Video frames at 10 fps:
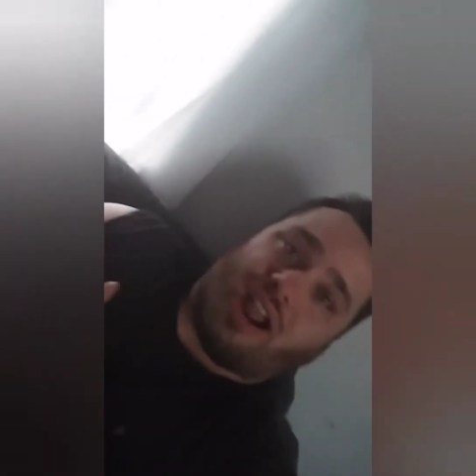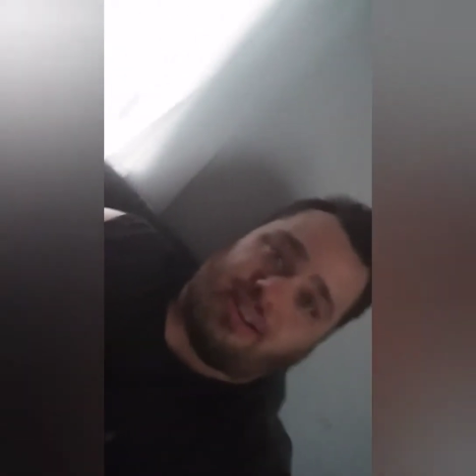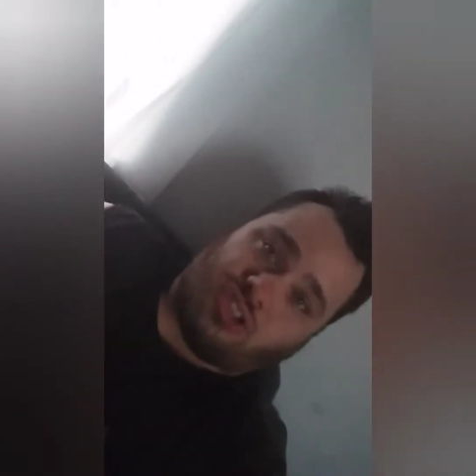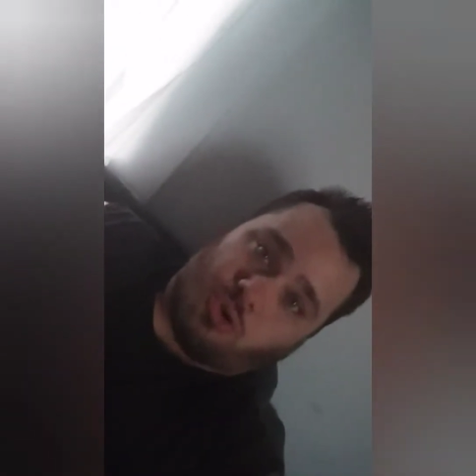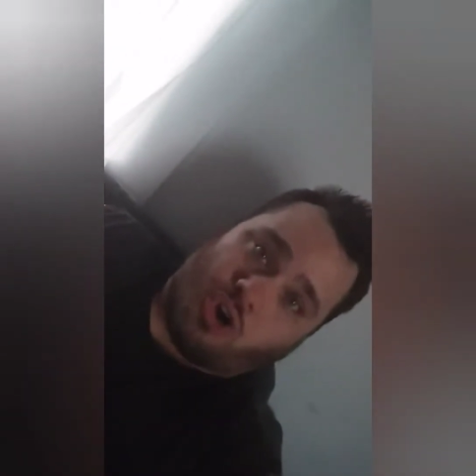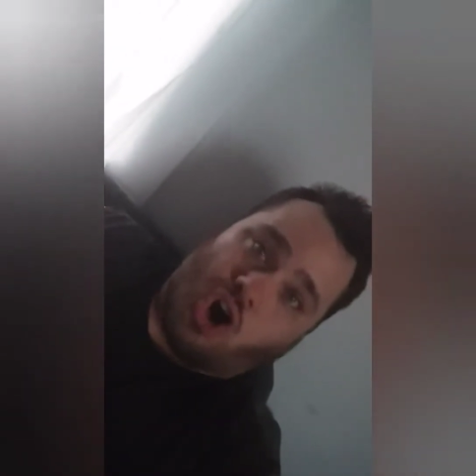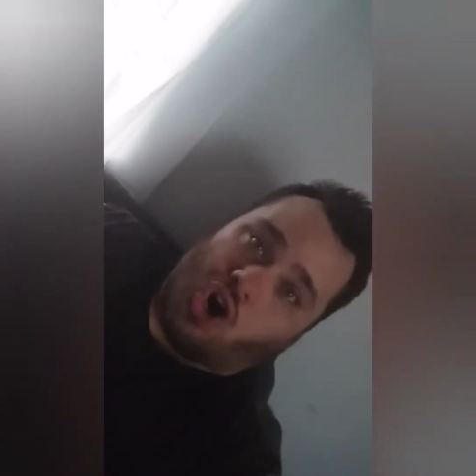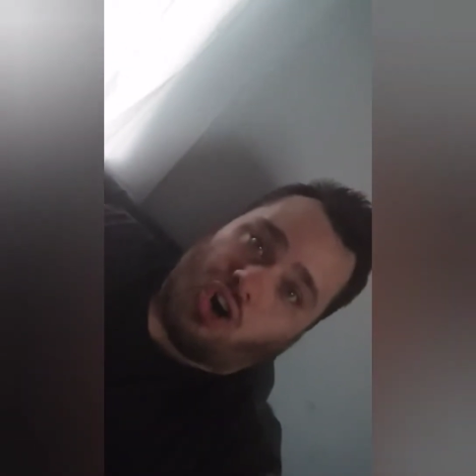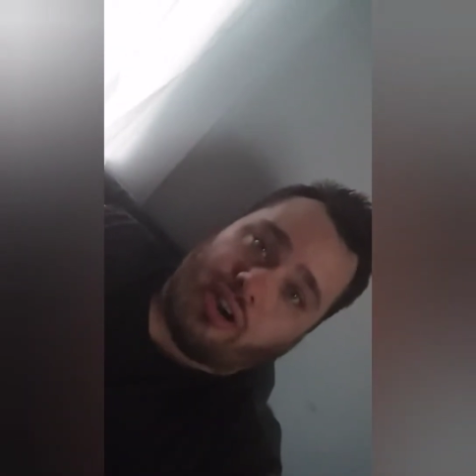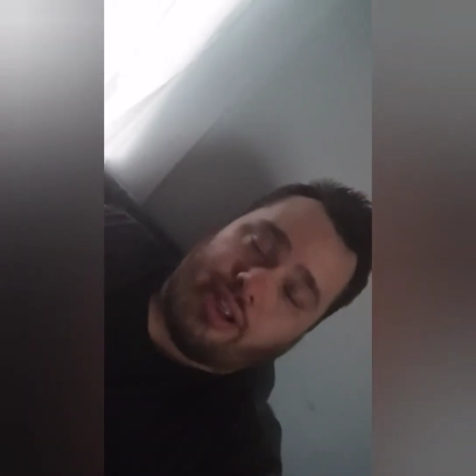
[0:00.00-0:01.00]
right to
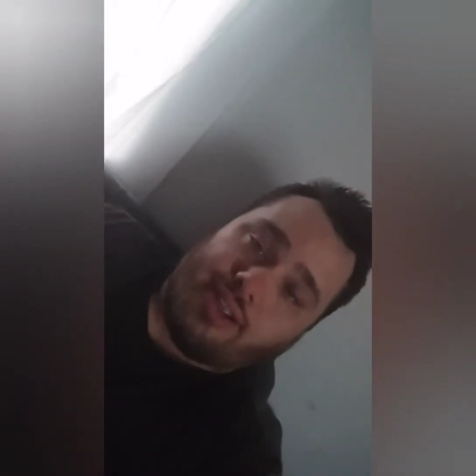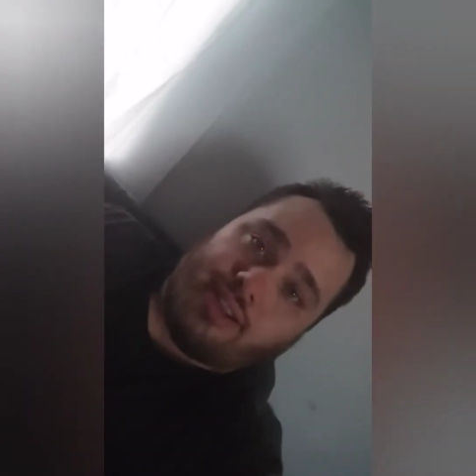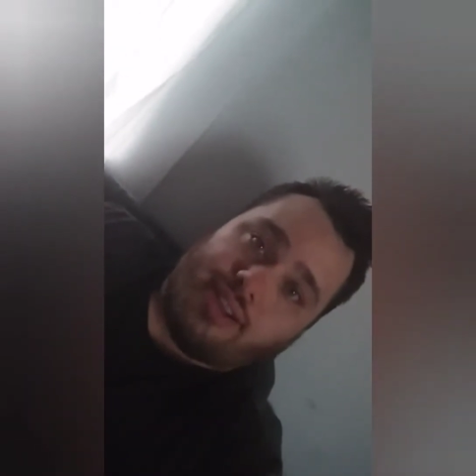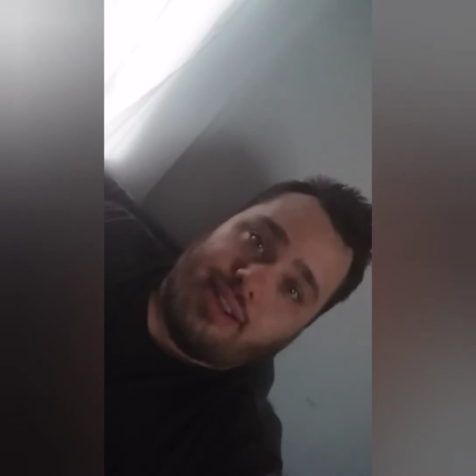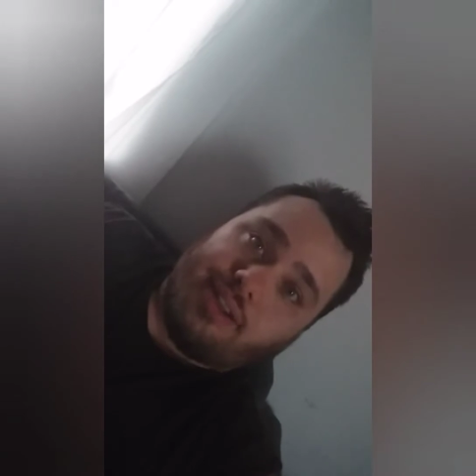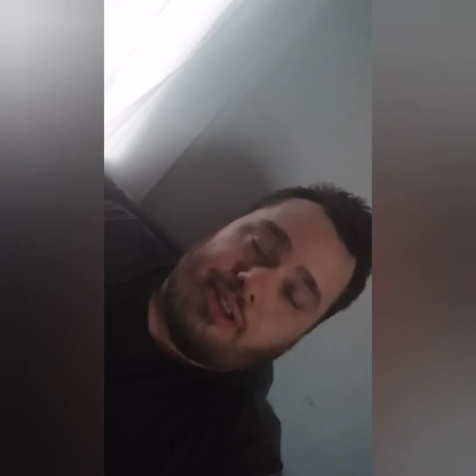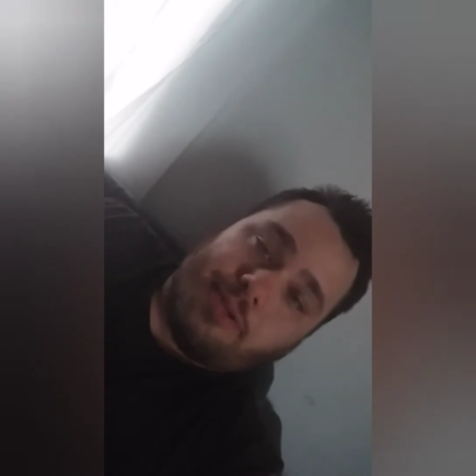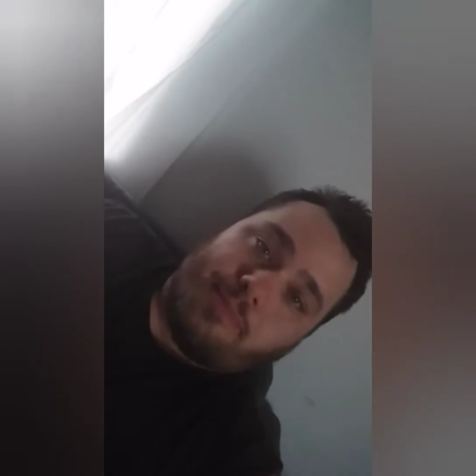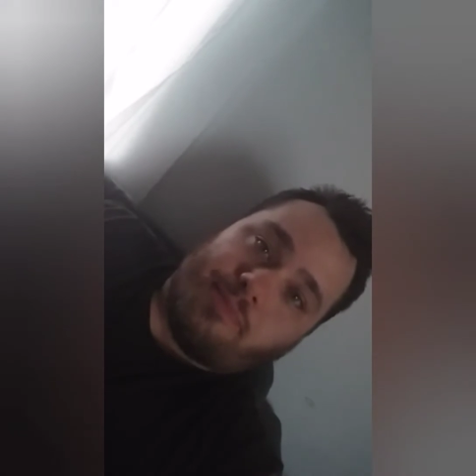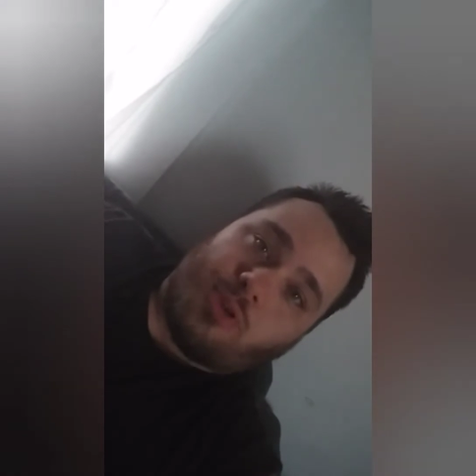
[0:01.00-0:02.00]
car.
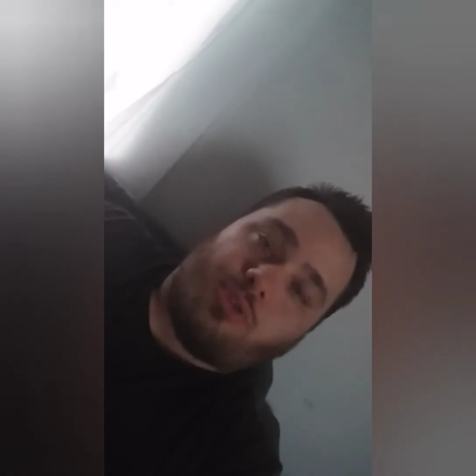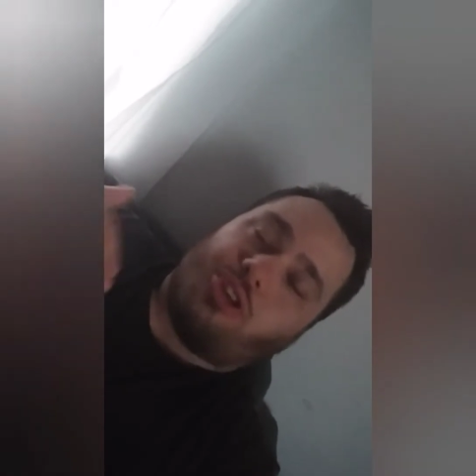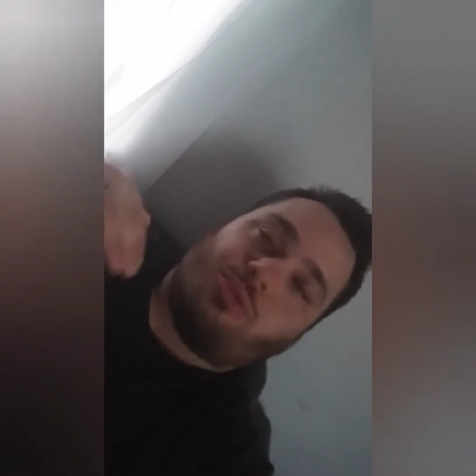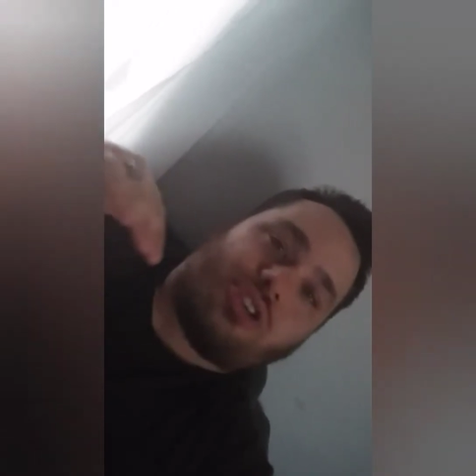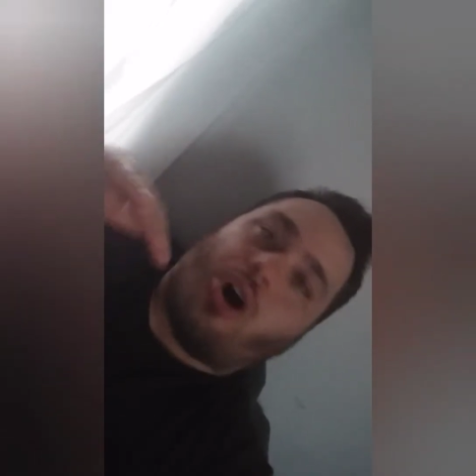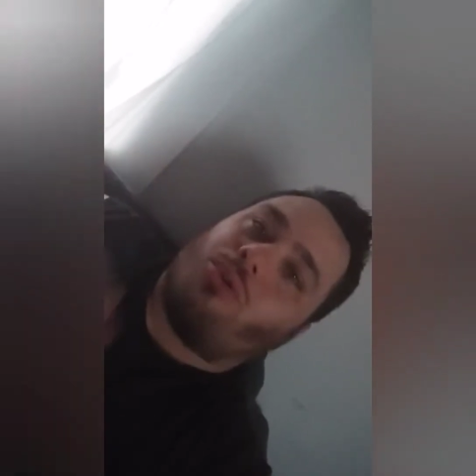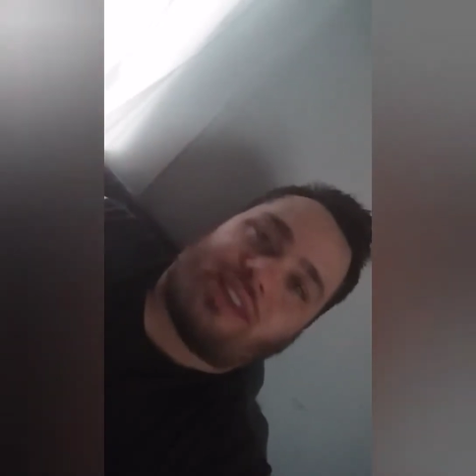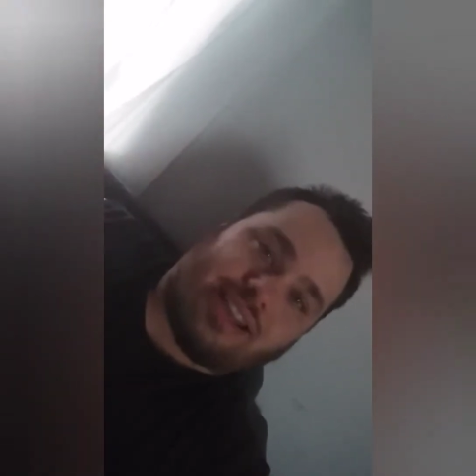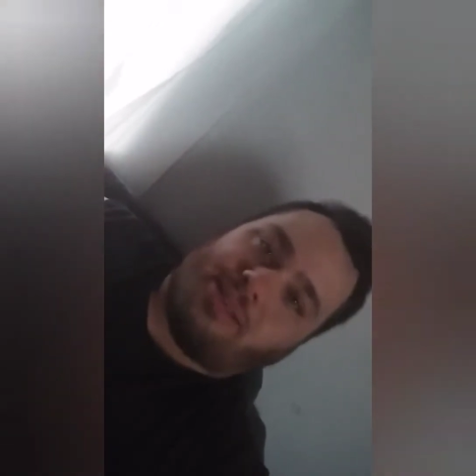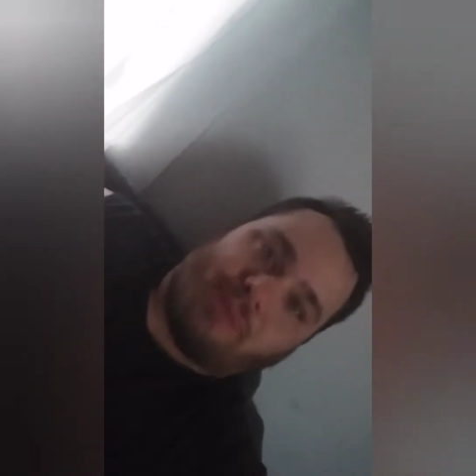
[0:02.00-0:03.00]
You, you don't
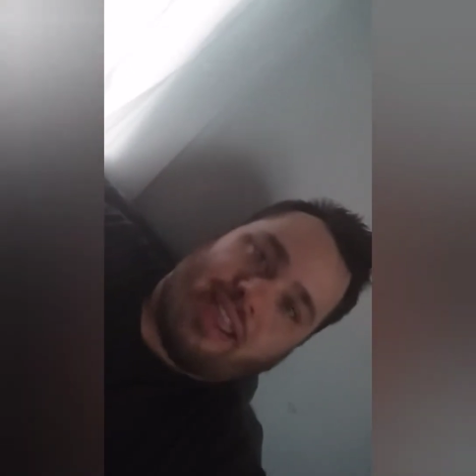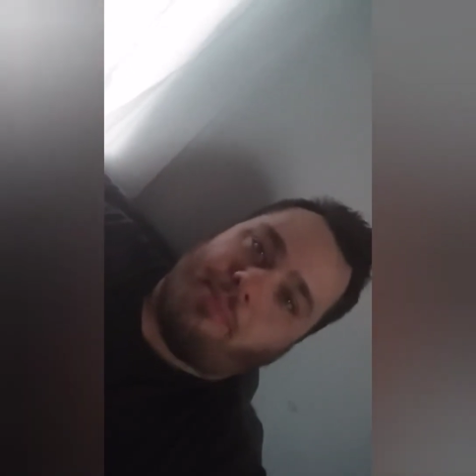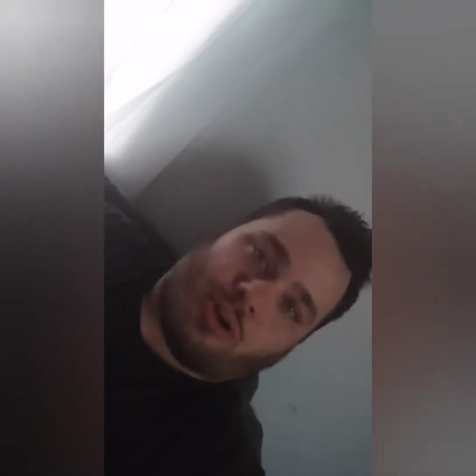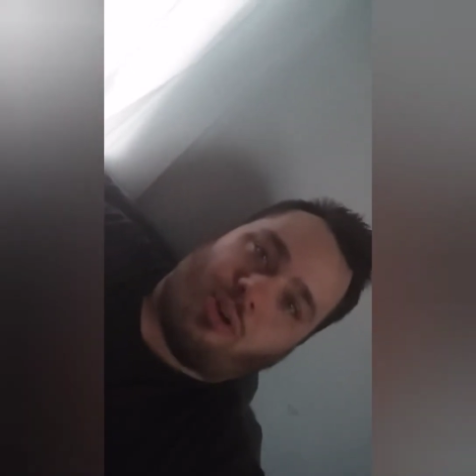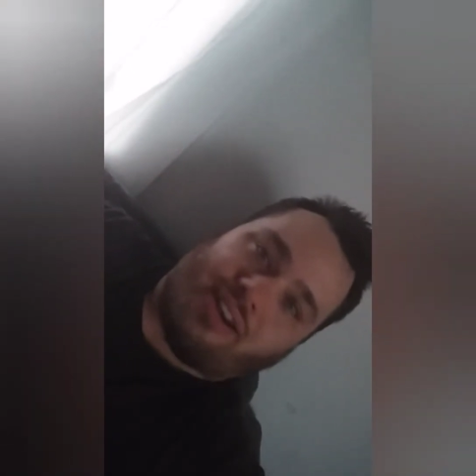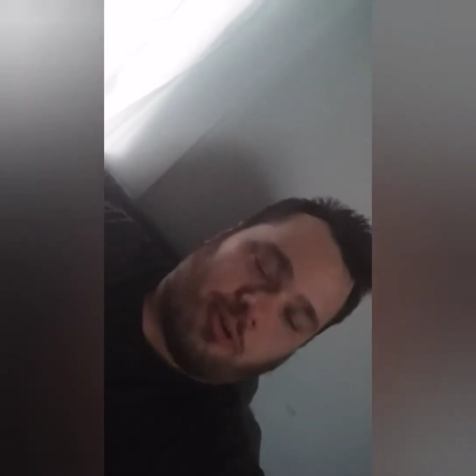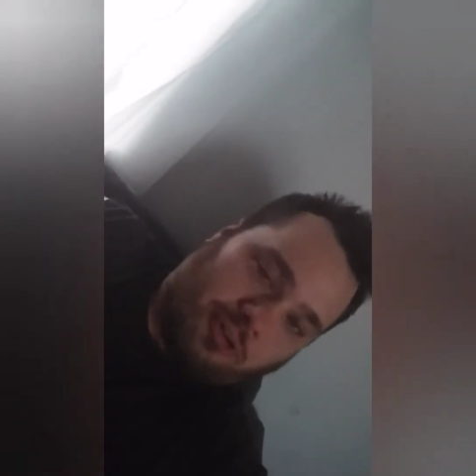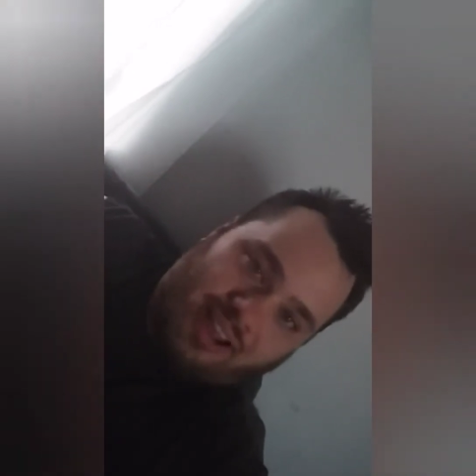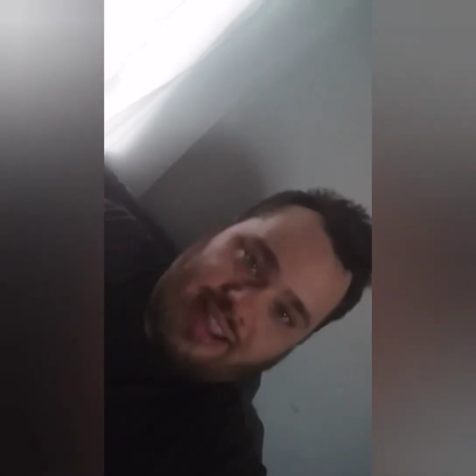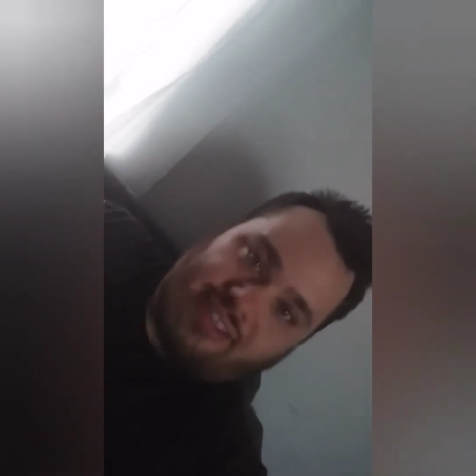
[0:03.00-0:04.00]
get to be
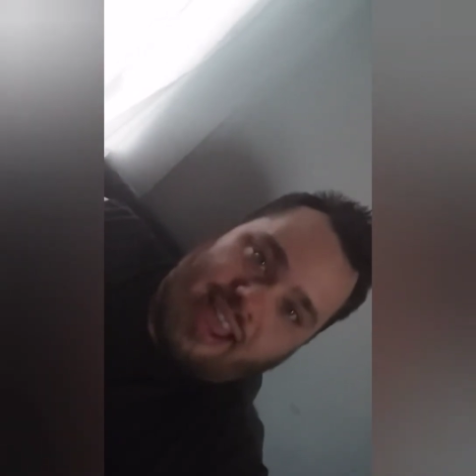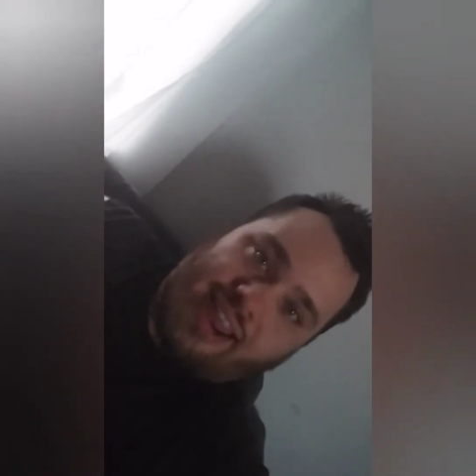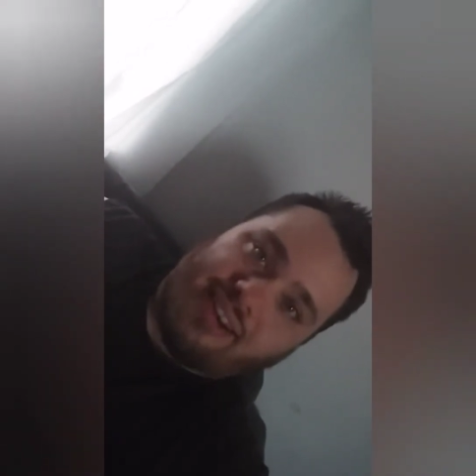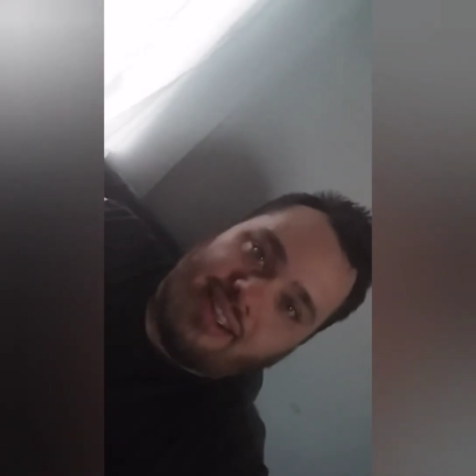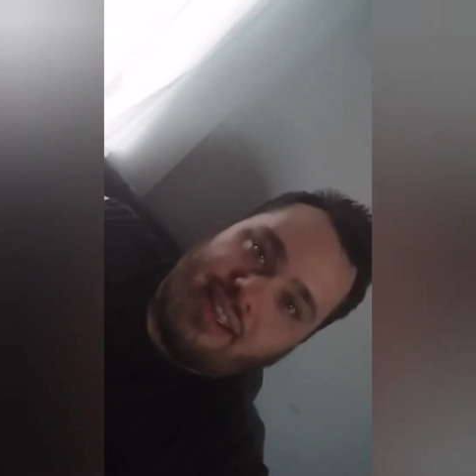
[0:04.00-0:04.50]
hypocritical like that.